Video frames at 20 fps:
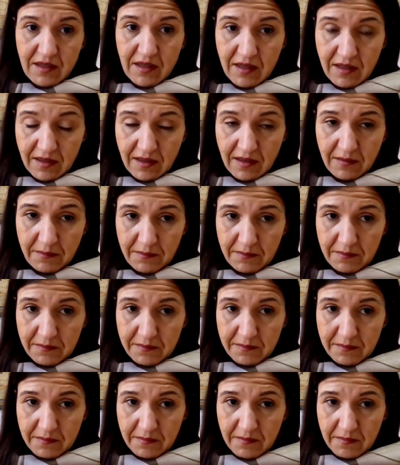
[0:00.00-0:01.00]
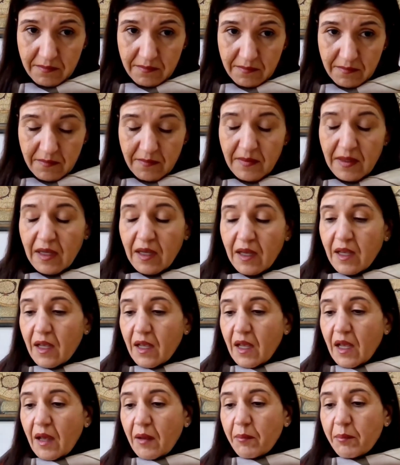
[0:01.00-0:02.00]
time,
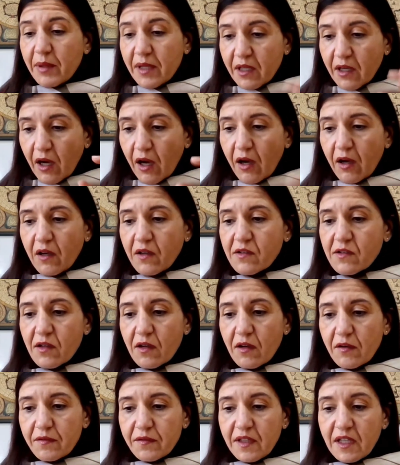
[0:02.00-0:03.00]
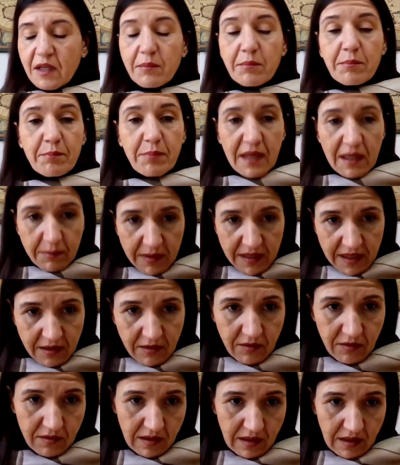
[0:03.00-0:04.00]
because of the
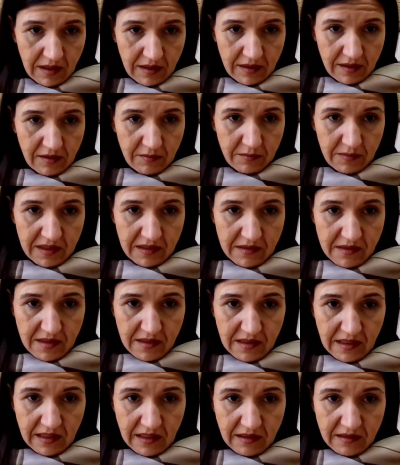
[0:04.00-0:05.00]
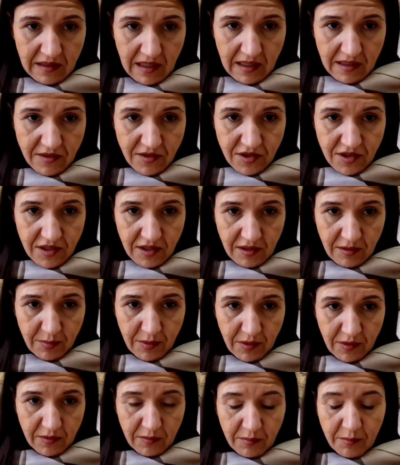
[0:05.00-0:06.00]
biblical argument that he touched
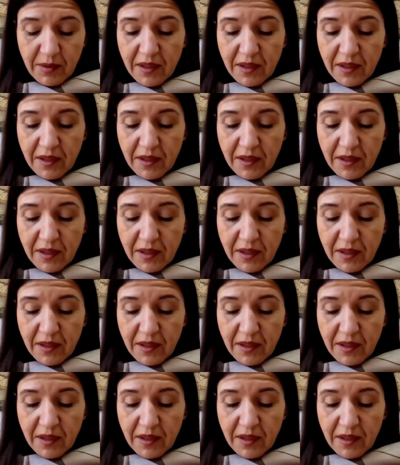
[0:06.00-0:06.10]
upon,